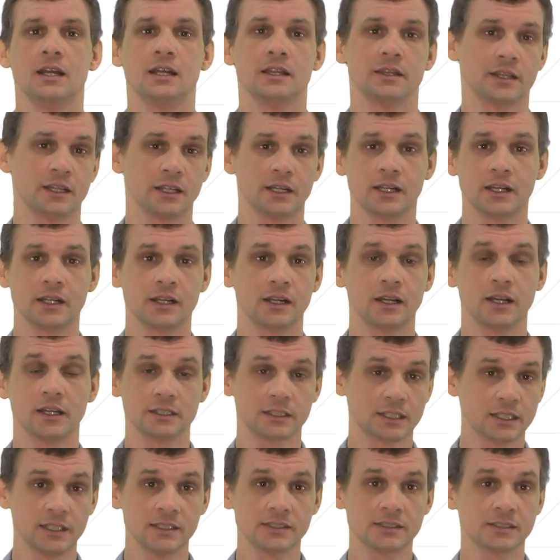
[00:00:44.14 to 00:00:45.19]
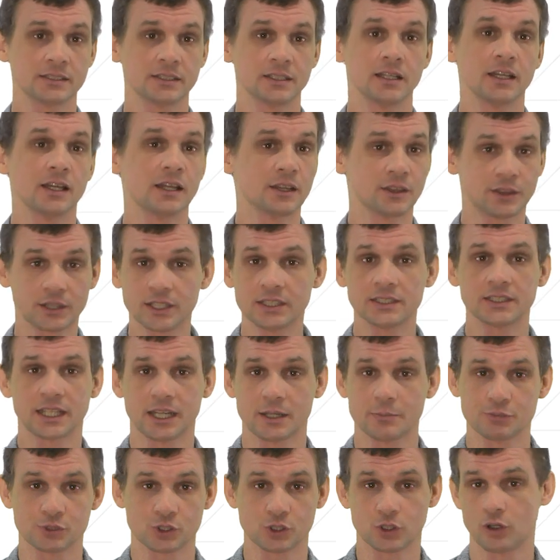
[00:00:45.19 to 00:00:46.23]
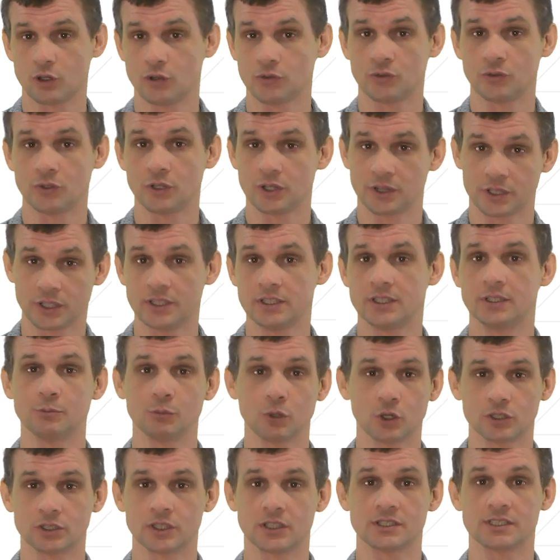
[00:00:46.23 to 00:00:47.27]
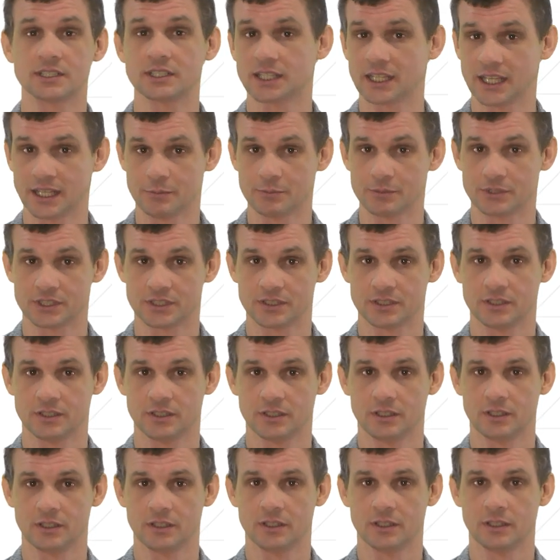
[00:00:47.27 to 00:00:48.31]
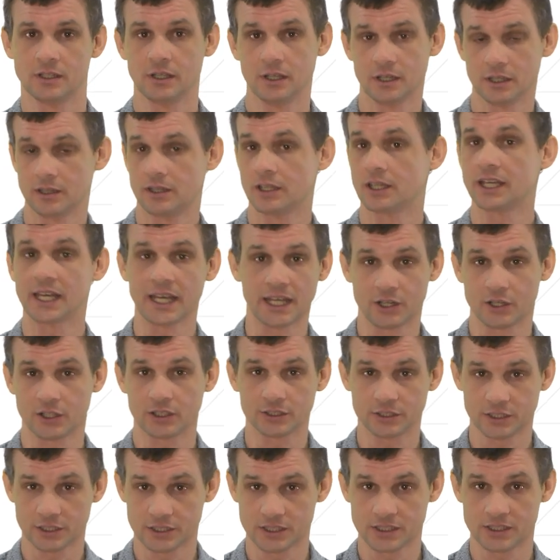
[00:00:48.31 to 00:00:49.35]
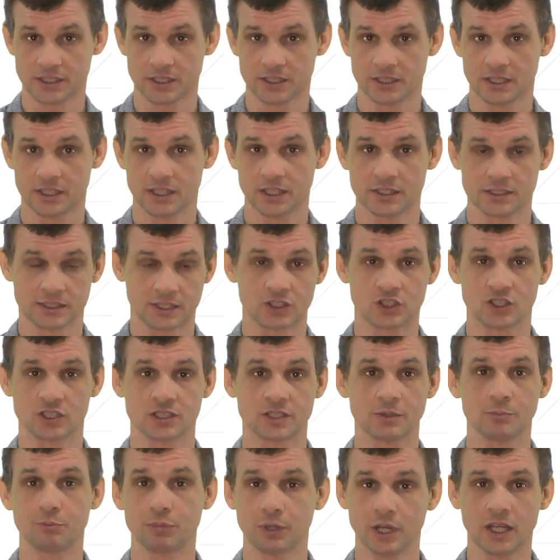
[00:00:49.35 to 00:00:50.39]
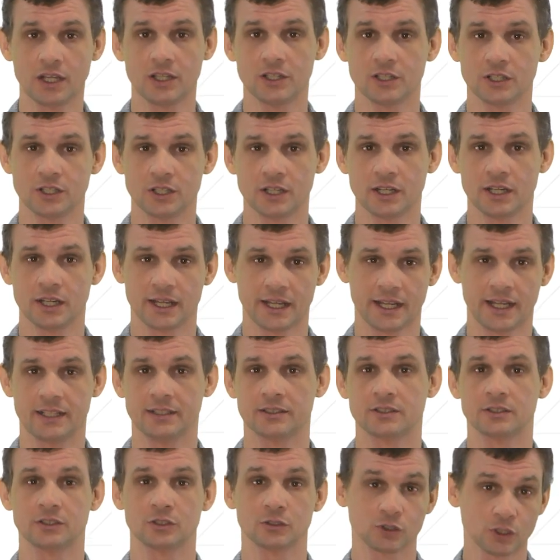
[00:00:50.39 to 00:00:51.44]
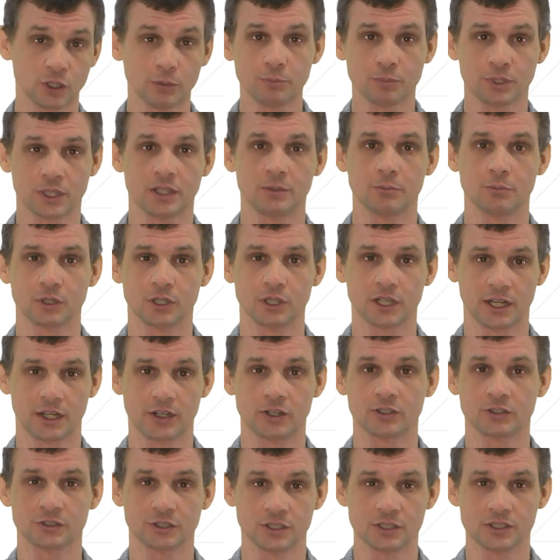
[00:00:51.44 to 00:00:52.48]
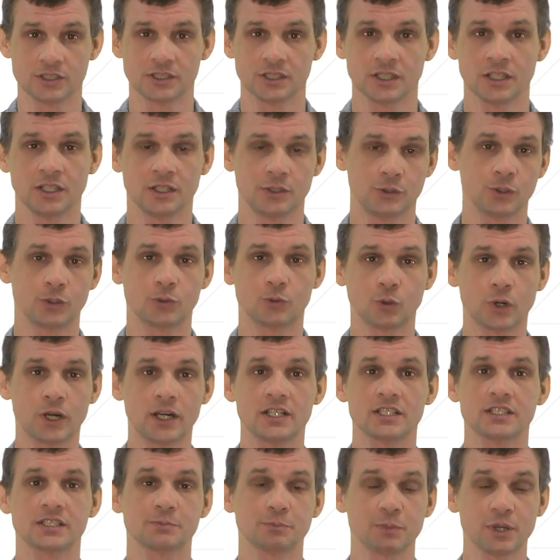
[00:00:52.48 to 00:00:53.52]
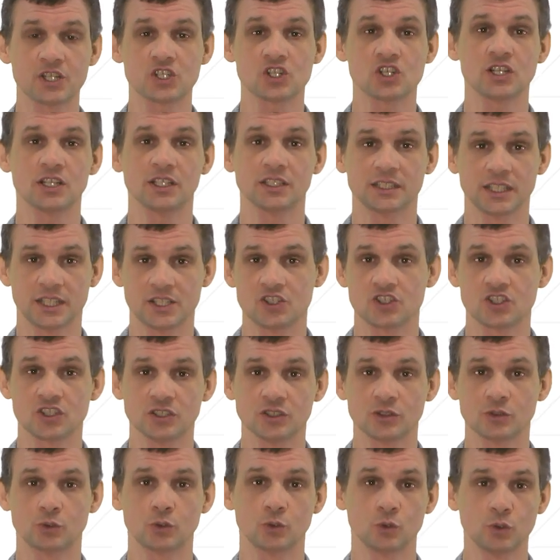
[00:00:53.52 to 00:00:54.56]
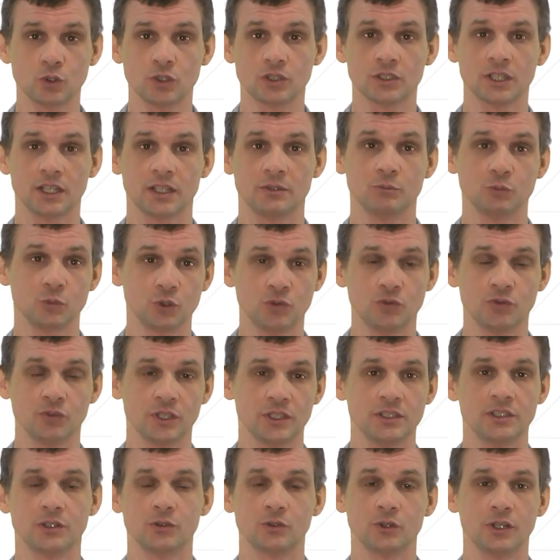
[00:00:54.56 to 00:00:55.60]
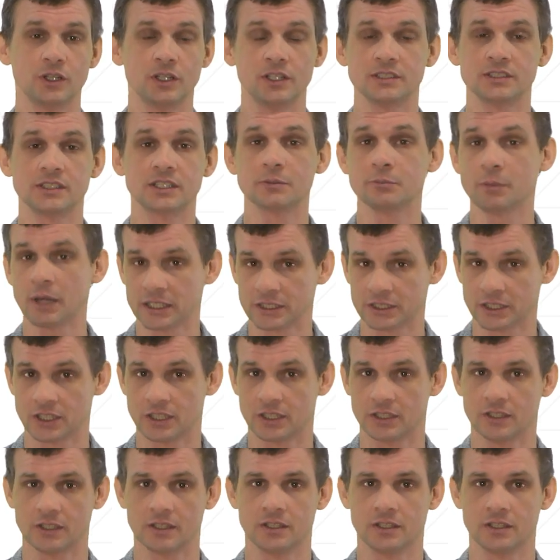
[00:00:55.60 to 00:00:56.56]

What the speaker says: There are at least three types of 3D models in games. The characters, such as the player and non-playable characters, require special attention to look and move in a realistic manner.